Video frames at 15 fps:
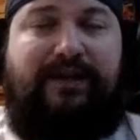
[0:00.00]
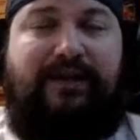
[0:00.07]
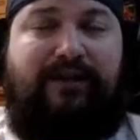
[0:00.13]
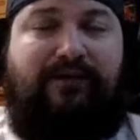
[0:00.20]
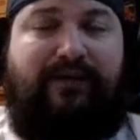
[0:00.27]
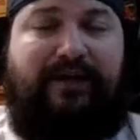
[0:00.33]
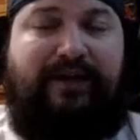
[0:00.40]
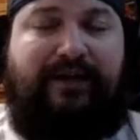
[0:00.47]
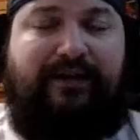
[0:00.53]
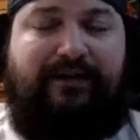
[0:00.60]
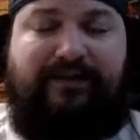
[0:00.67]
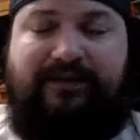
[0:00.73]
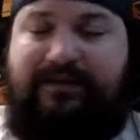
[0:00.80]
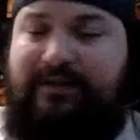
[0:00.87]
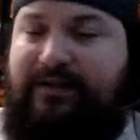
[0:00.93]

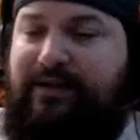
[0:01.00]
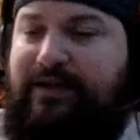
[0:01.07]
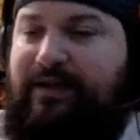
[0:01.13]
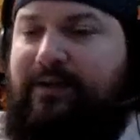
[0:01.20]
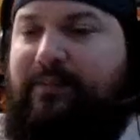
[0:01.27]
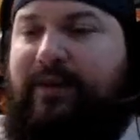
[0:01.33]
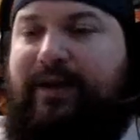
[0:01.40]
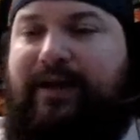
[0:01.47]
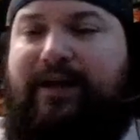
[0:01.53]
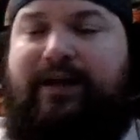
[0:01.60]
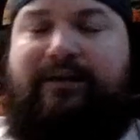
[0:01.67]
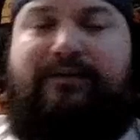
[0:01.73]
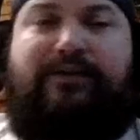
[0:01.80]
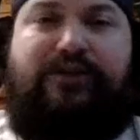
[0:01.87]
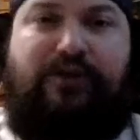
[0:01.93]
ridiculous.
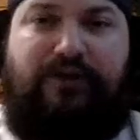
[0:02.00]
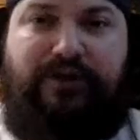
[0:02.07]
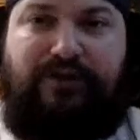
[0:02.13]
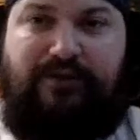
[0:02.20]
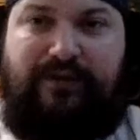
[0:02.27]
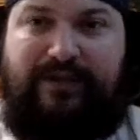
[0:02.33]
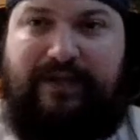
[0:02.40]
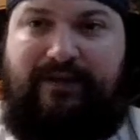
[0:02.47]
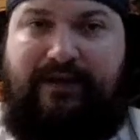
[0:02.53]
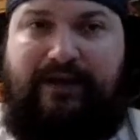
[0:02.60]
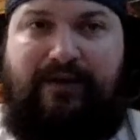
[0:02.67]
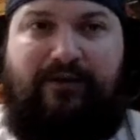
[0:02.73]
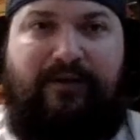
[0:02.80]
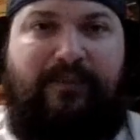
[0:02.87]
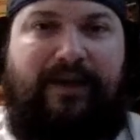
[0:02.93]
But Joker 2 is out
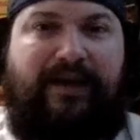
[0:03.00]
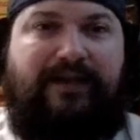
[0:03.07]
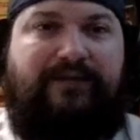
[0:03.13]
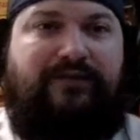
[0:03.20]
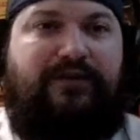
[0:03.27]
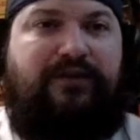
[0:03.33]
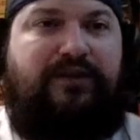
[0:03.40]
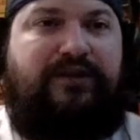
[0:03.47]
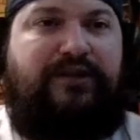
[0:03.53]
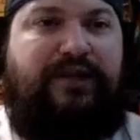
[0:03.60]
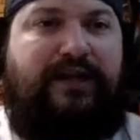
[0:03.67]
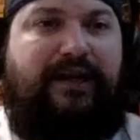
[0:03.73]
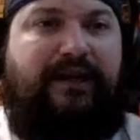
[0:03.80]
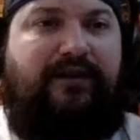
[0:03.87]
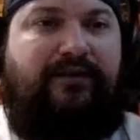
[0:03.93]
now on Max for you to
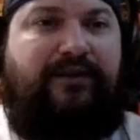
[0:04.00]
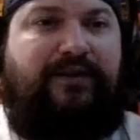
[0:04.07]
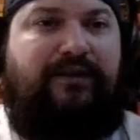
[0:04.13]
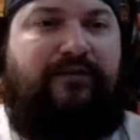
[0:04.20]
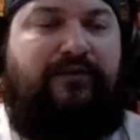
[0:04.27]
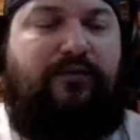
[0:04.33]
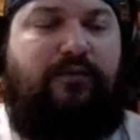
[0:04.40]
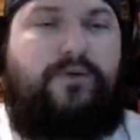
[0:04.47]
check out if you